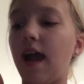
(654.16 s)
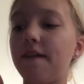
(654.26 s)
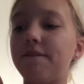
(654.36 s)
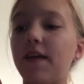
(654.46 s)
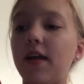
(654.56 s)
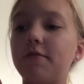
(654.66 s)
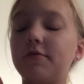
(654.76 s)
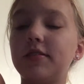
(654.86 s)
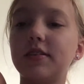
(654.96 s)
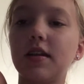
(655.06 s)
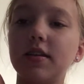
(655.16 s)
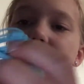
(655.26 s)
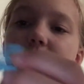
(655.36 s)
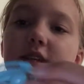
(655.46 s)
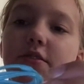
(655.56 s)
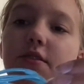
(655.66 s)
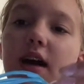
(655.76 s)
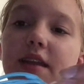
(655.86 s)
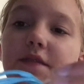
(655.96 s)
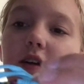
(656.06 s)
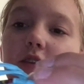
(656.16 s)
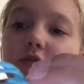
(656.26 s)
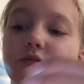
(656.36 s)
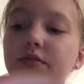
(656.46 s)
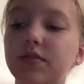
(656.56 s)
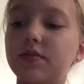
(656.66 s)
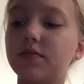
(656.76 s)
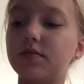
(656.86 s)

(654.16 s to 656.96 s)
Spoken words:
I found teal headphones.